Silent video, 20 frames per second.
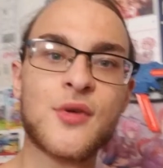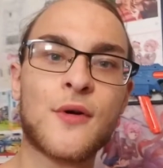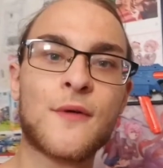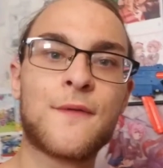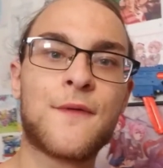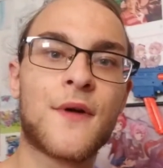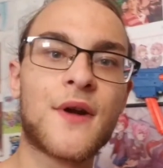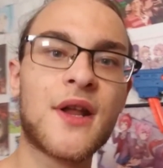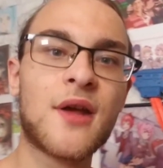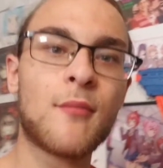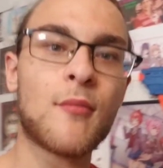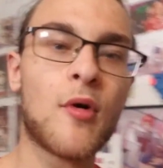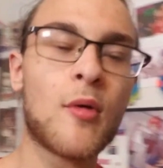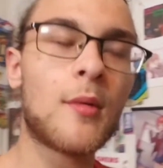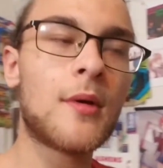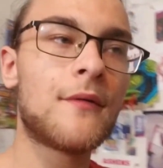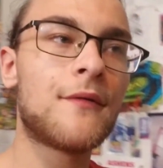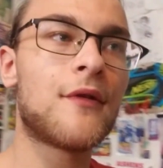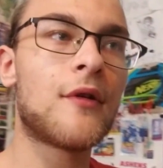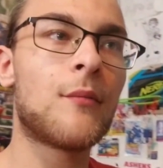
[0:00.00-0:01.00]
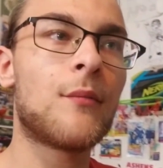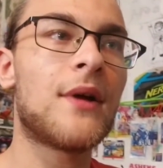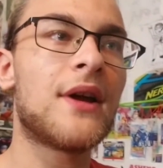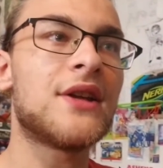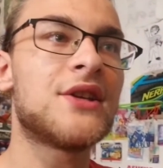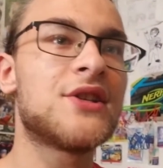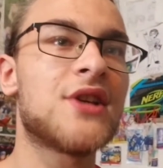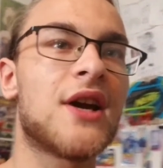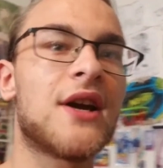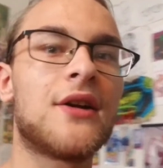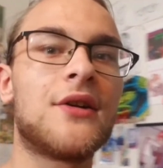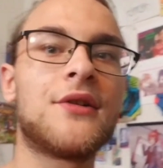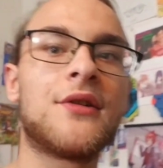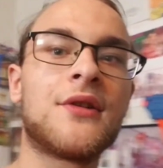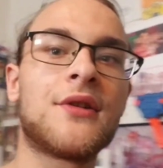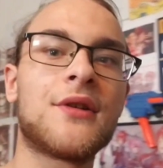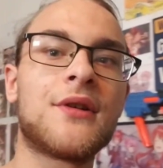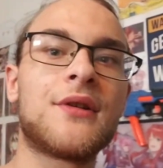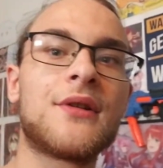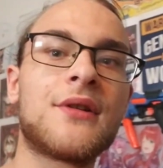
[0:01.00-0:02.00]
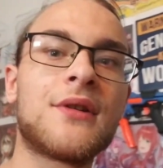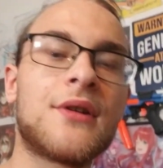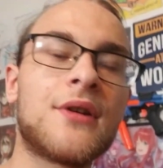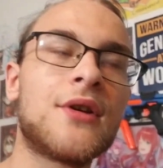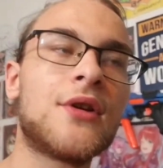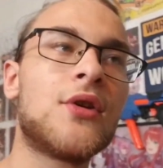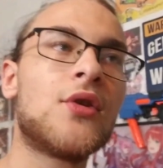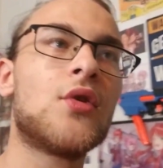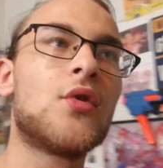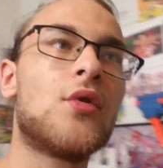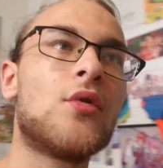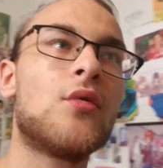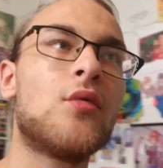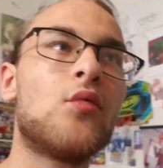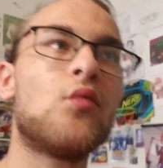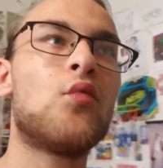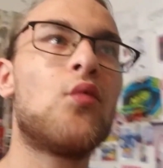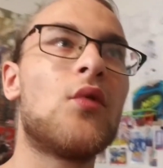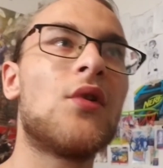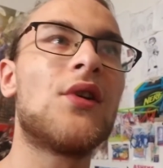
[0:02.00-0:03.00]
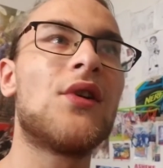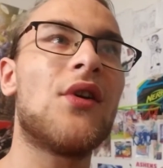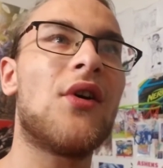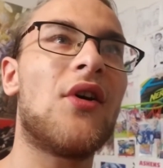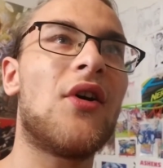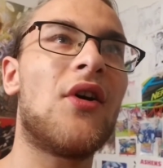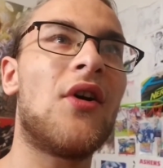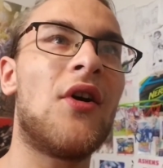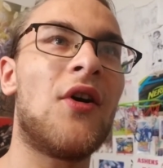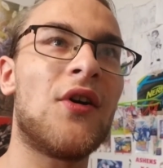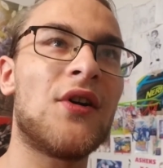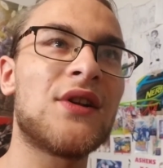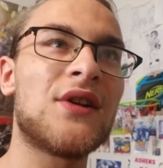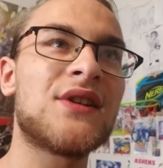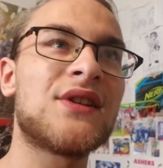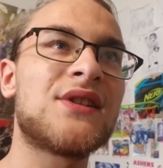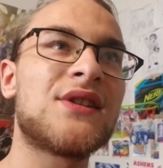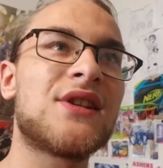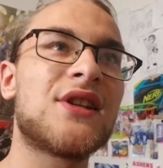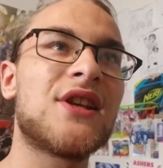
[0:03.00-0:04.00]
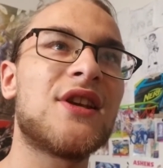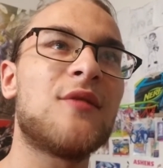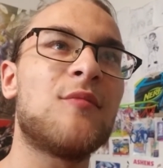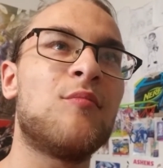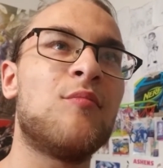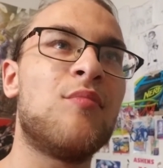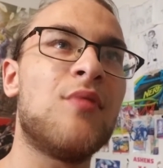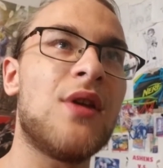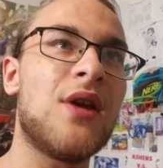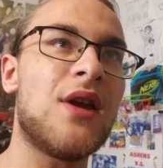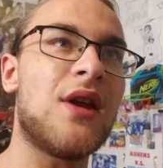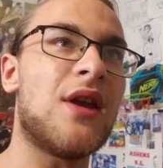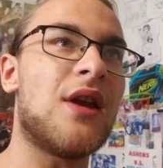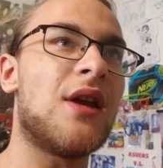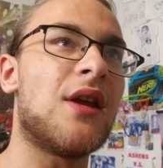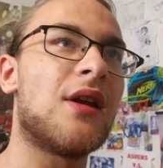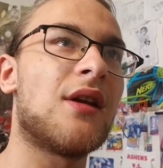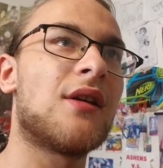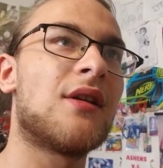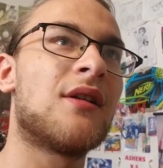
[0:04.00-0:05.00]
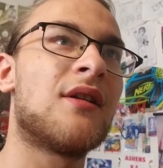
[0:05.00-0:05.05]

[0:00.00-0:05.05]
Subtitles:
a funny moment from my childhood would honestly be...